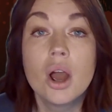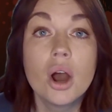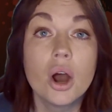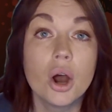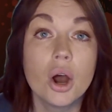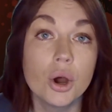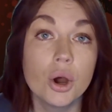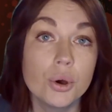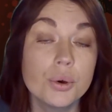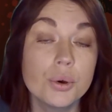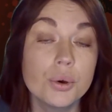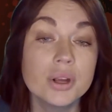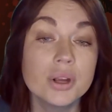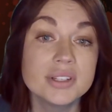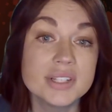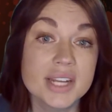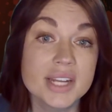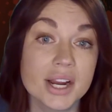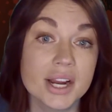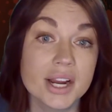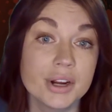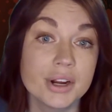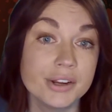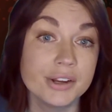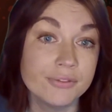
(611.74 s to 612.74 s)
Oak
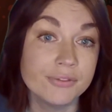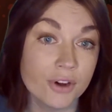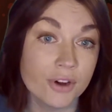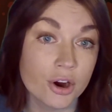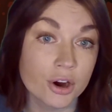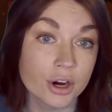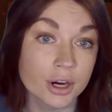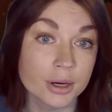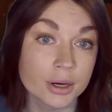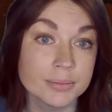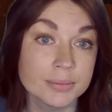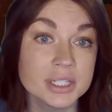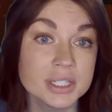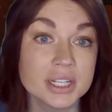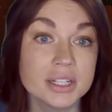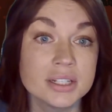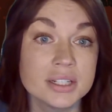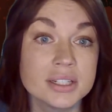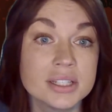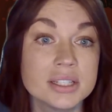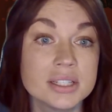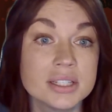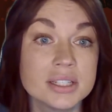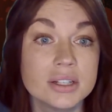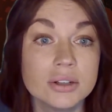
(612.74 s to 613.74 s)
Dairy Farms is
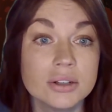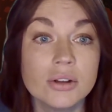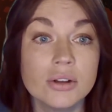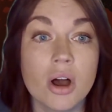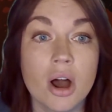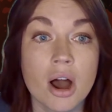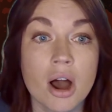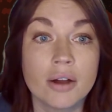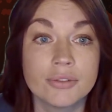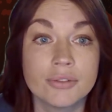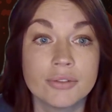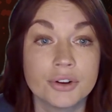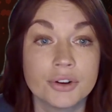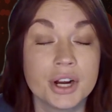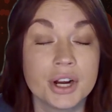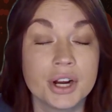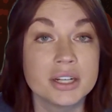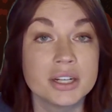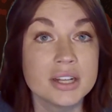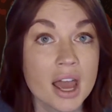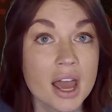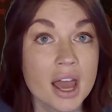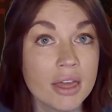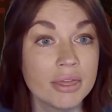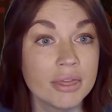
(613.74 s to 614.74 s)
still offering
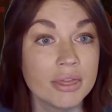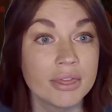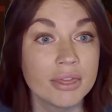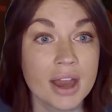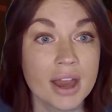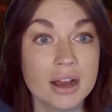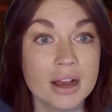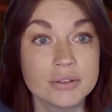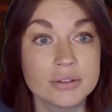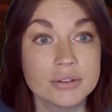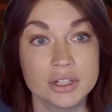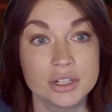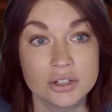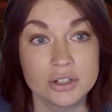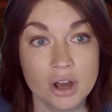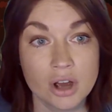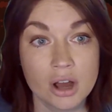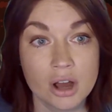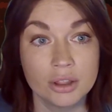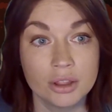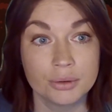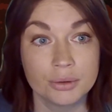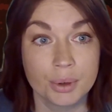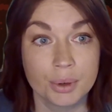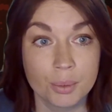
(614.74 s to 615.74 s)

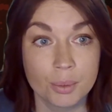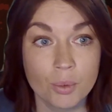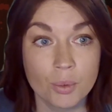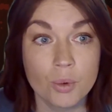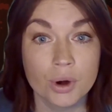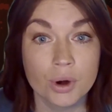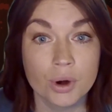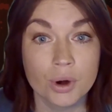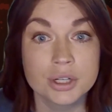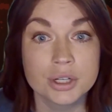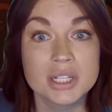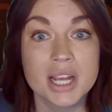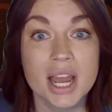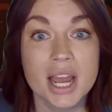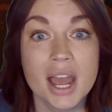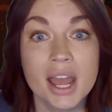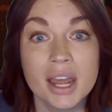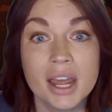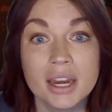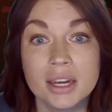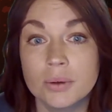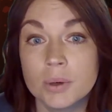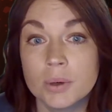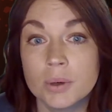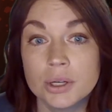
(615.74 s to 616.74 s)
$10,000 reward to
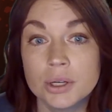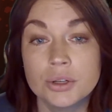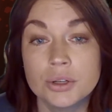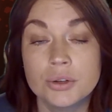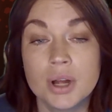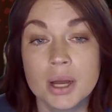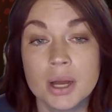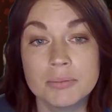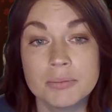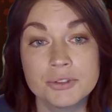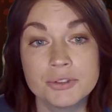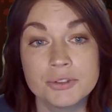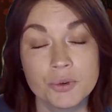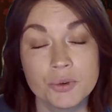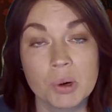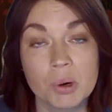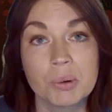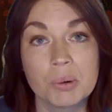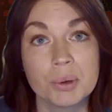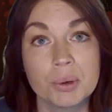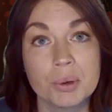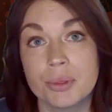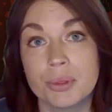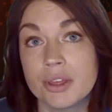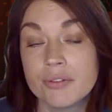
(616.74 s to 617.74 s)
anyone who comes
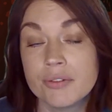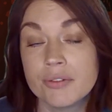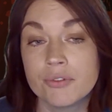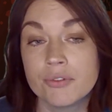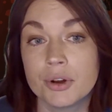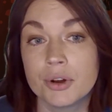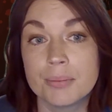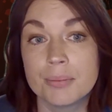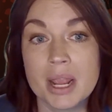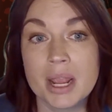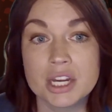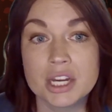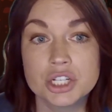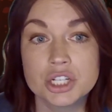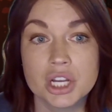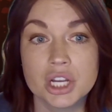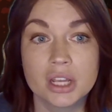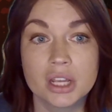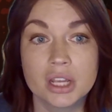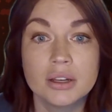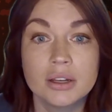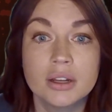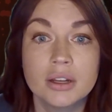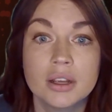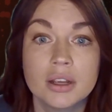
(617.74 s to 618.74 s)
forward with
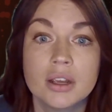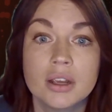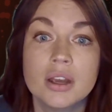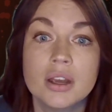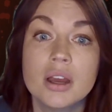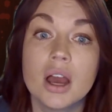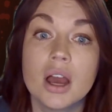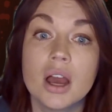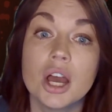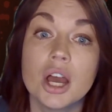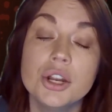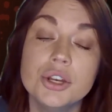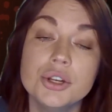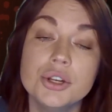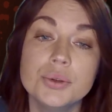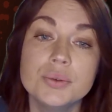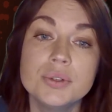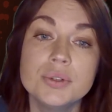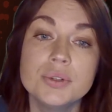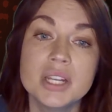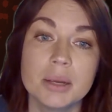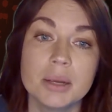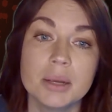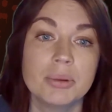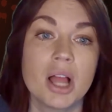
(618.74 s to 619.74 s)
information. A new
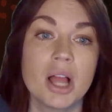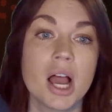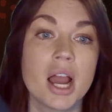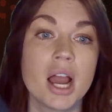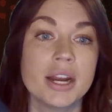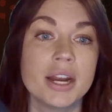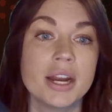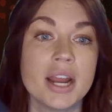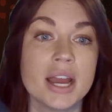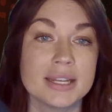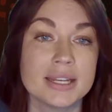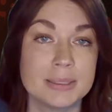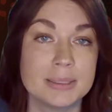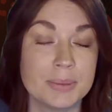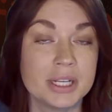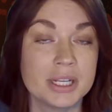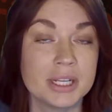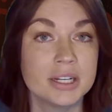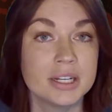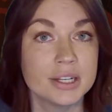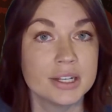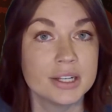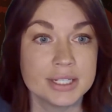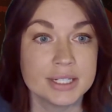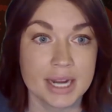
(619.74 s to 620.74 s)
tip line has been
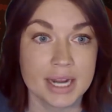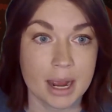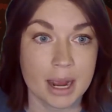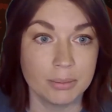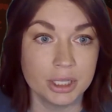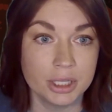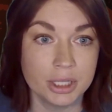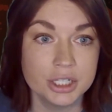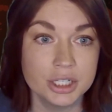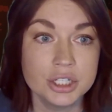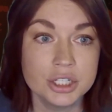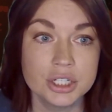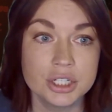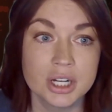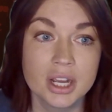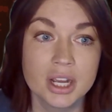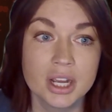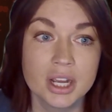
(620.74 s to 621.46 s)
established,